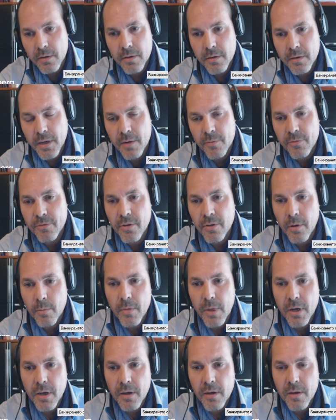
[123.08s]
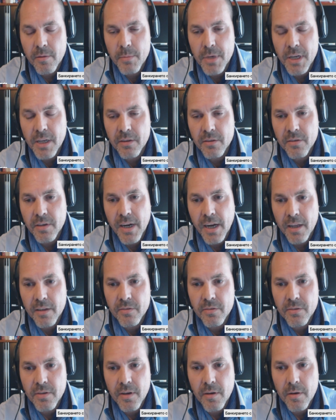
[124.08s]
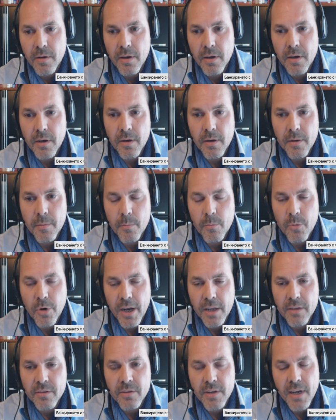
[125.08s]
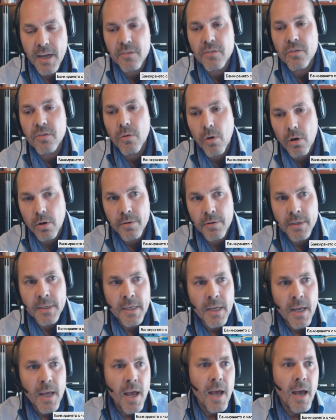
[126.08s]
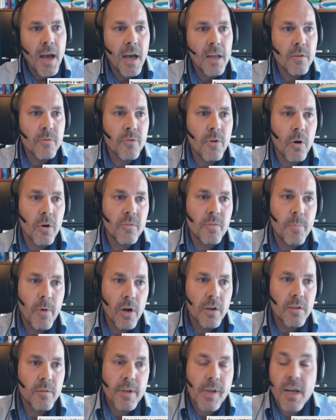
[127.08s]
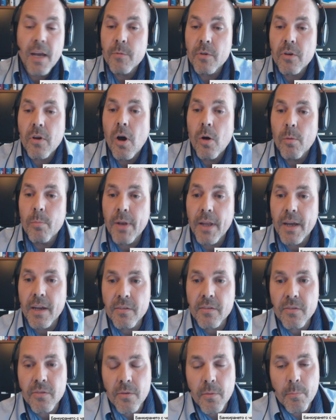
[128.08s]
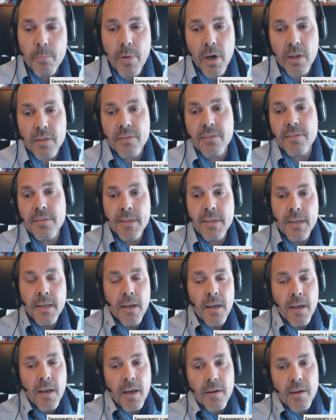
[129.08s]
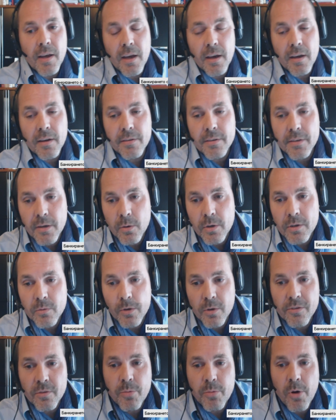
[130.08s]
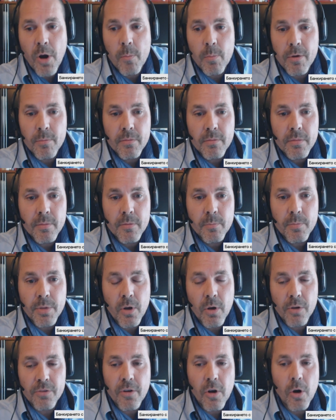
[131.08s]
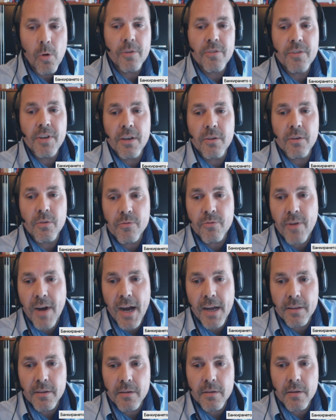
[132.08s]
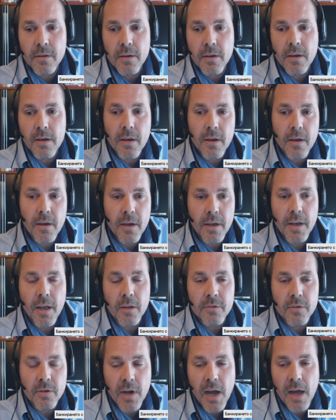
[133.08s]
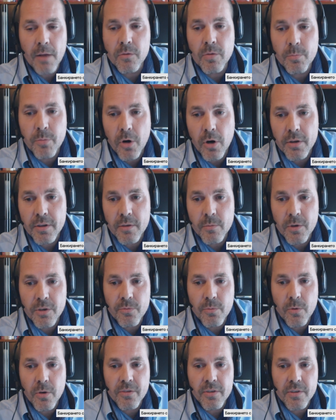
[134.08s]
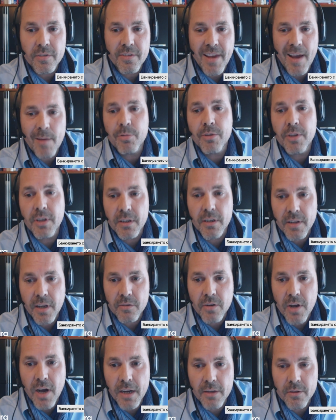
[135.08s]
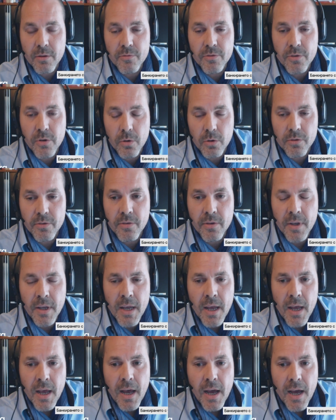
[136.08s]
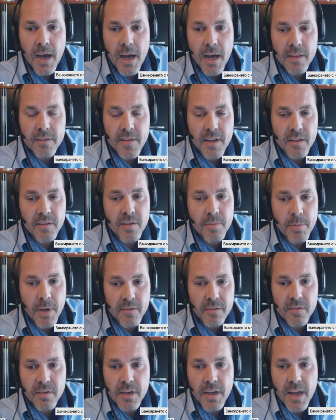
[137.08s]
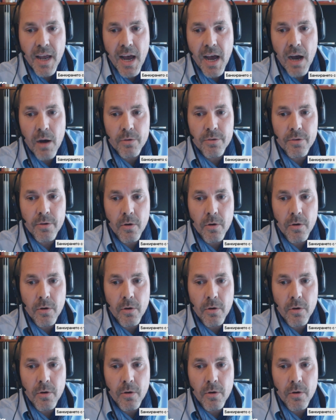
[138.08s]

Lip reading: gave some meat against bread and so on. Mm-hmm. And of course, barter became the commonplace, but it was a problem because you always needed to find another counterparty which was accepting that kind of good. And that's basically how,